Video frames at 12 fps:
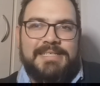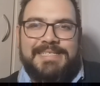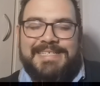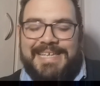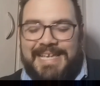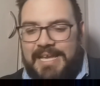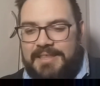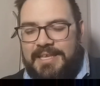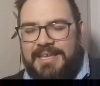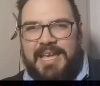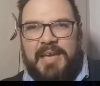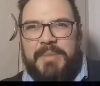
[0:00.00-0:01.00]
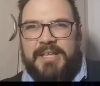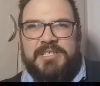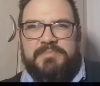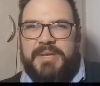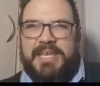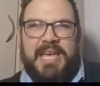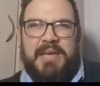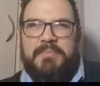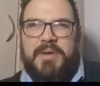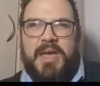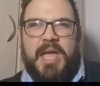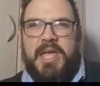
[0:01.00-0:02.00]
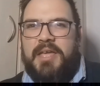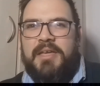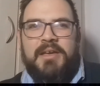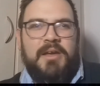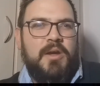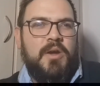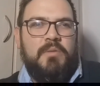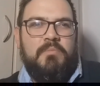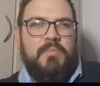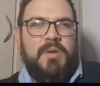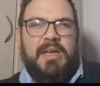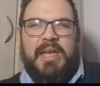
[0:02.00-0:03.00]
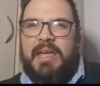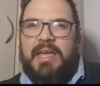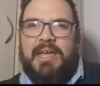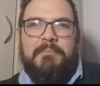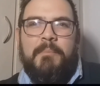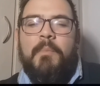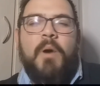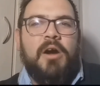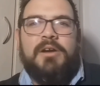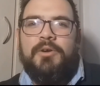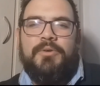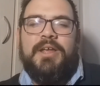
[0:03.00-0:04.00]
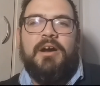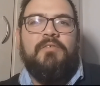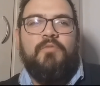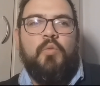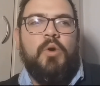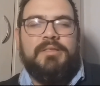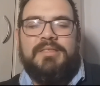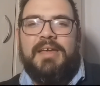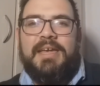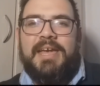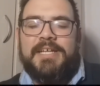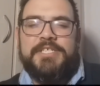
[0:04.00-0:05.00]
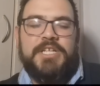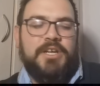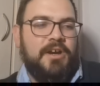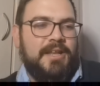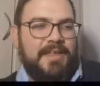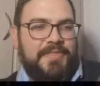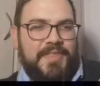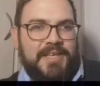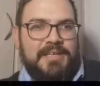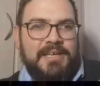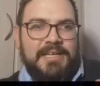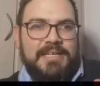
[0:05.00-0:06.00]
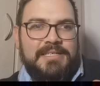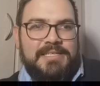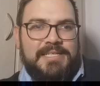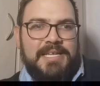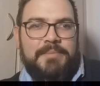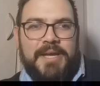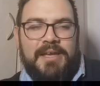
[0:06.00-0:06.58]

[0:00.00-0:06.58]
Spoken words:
and then came and just became a mockery of what they actually are. And I think T-Bar